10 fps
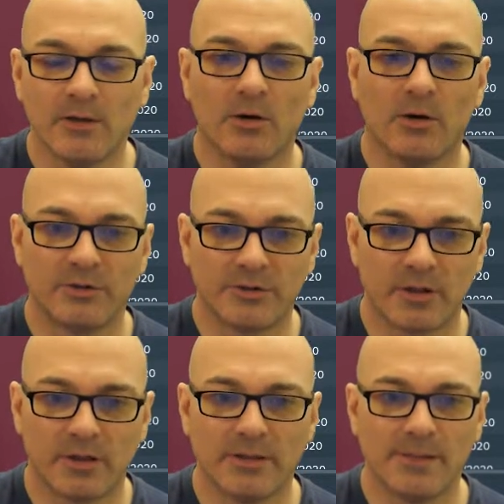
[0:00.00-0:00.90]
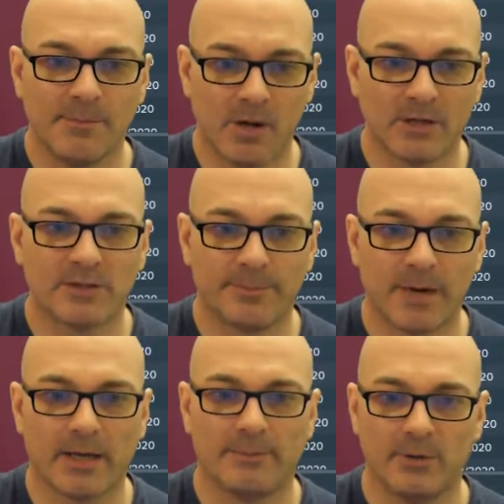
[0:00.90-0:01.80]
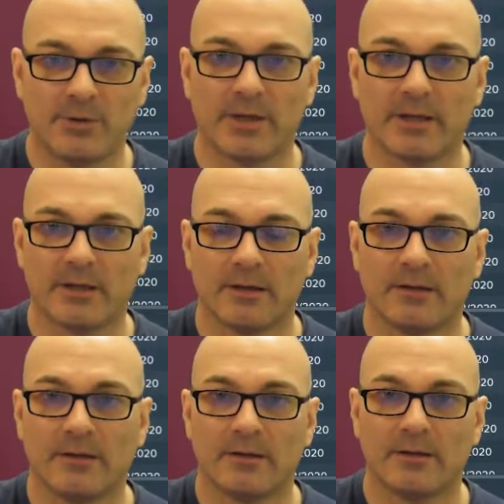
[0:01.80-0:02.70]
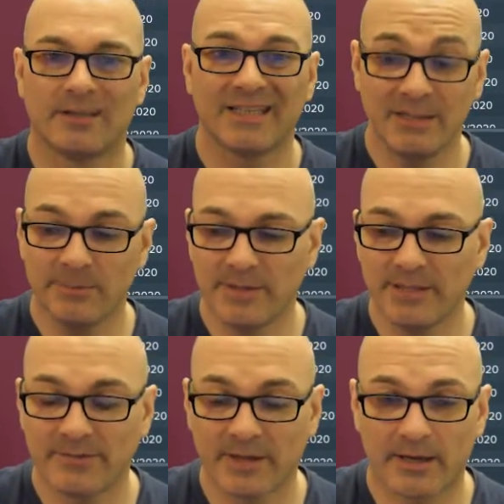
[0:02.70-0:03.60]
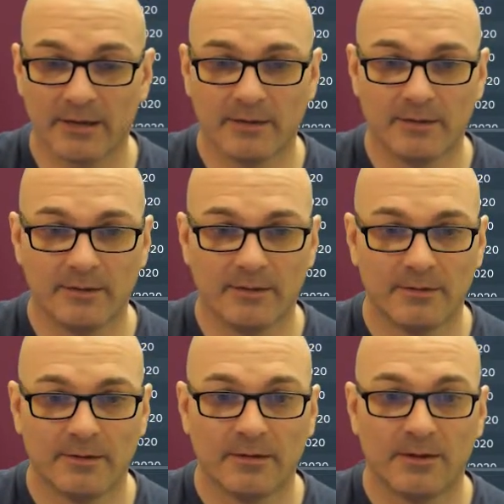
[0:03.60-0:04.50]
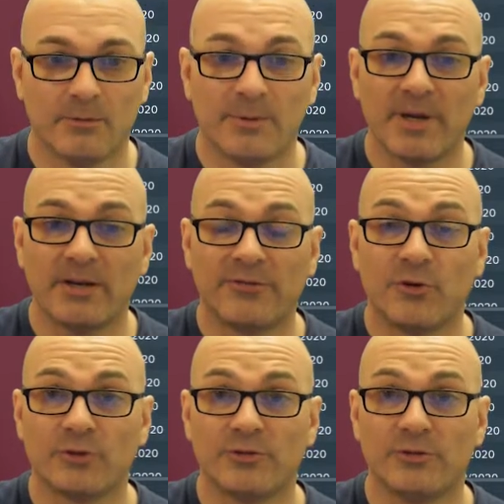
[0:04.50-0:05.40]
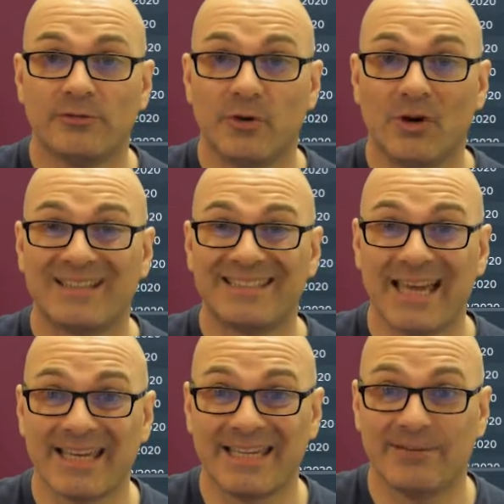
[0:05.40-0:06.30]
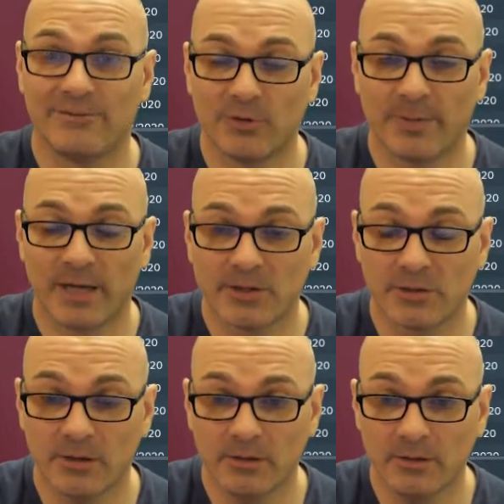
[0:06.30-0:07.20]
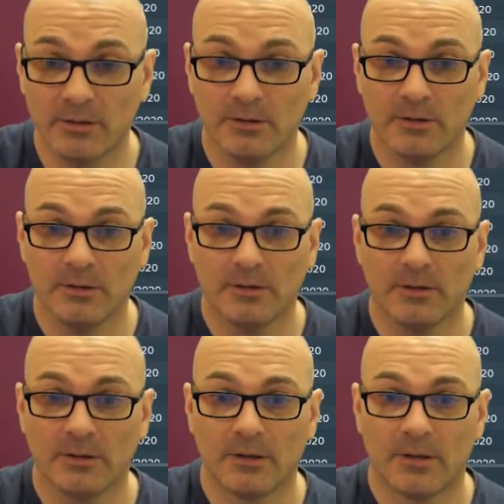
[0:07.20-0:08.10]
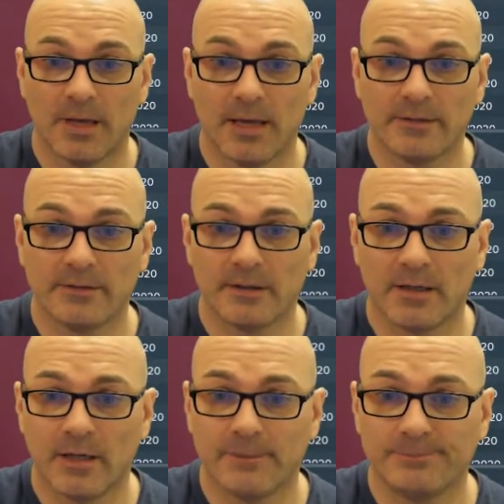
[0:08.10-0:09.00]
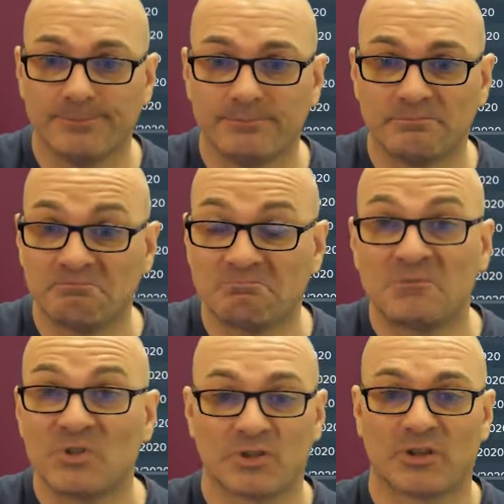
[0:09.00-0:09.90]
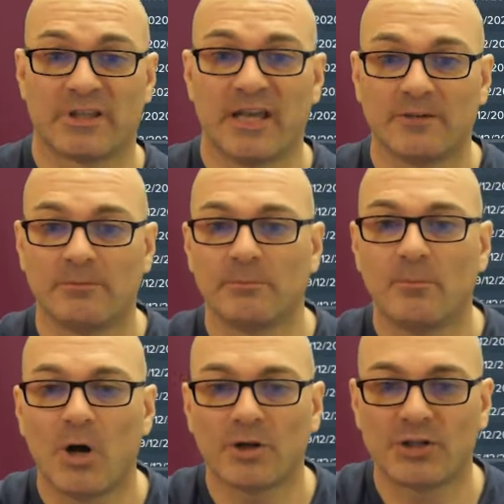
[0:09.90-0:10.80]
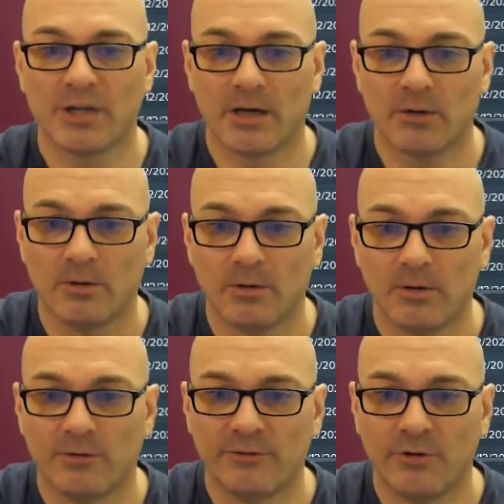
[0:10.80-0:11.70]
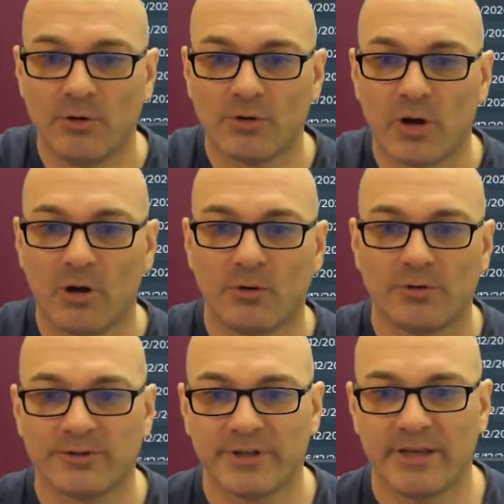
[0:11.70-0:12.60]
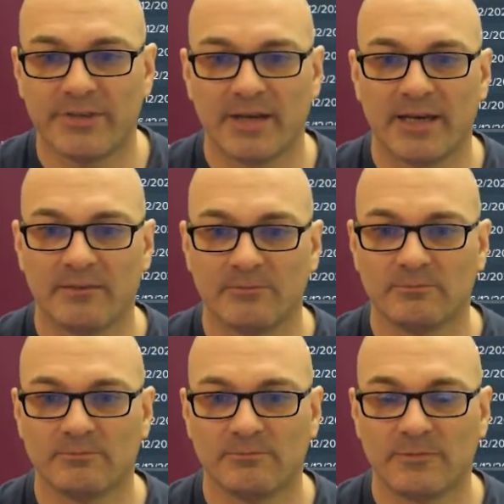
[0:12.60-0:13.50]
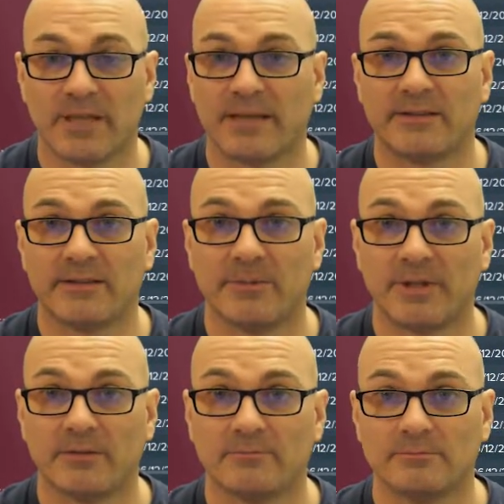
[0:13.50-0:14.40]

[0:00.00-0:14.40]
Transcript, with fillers: and utter demolished Bayern Munich. Can you believe that? We played a 4-2-4 attacking formation. And uh, just look at that. Martial, four goals in the 90th minute.